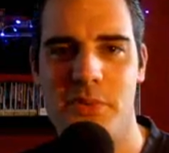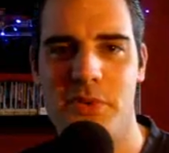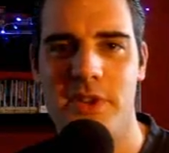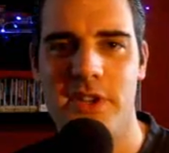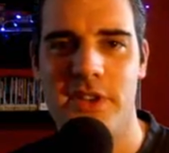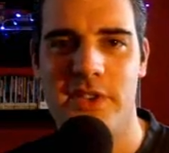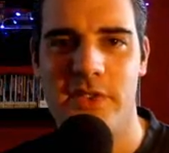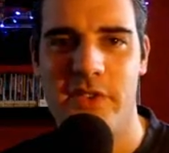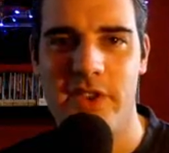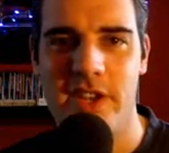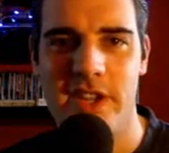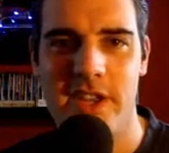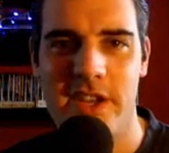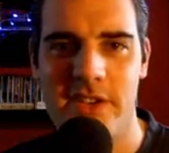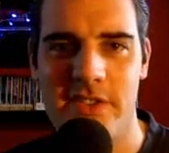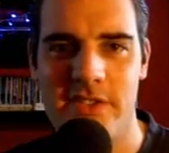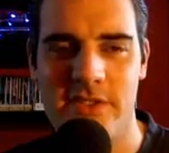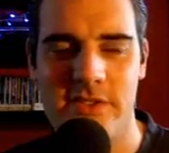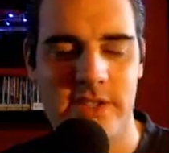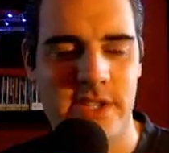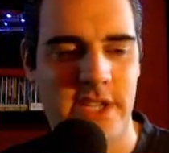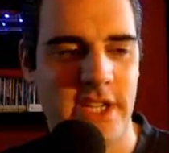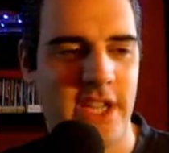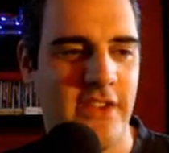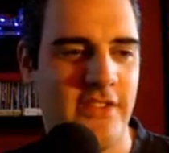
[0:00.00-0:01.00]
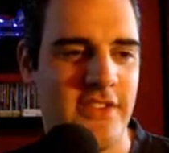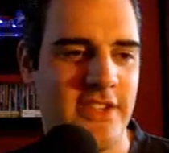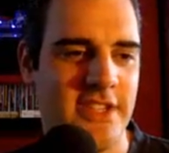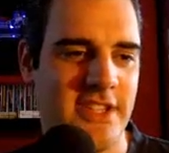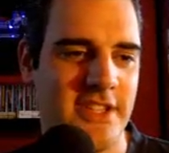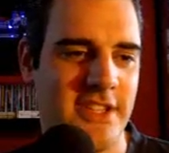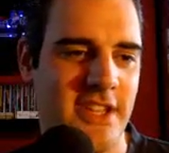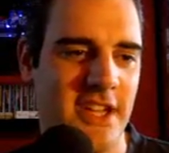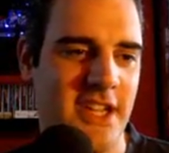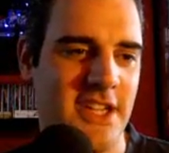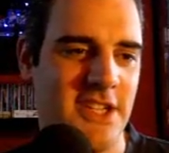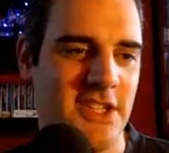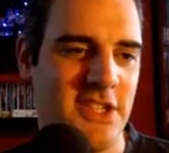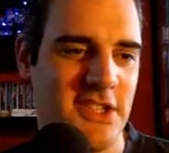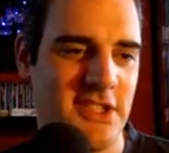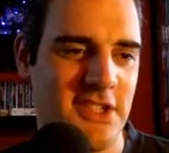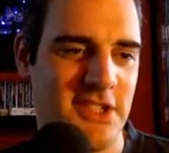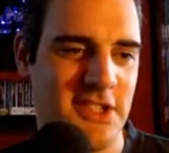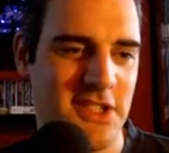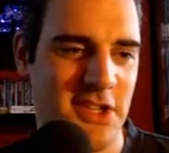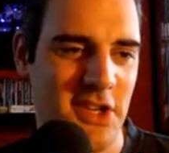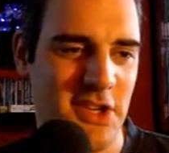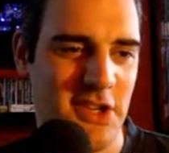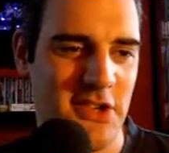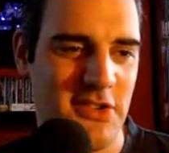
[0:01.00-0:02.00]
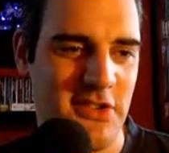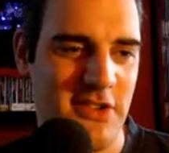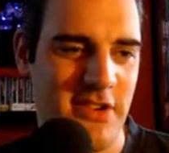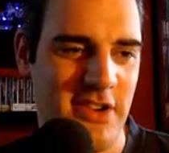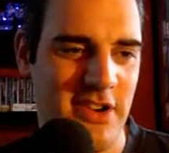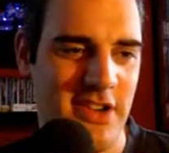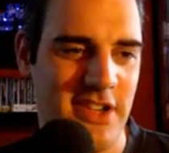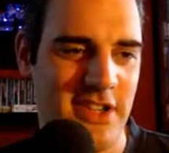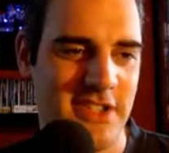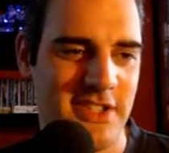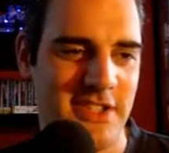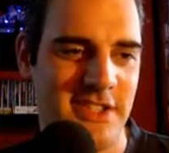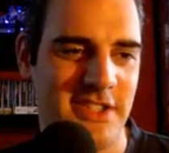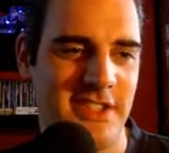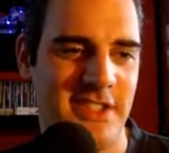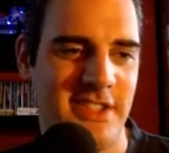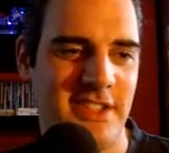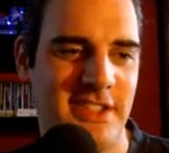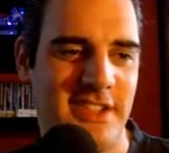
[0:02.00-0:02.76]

to put this video together today just to show you guys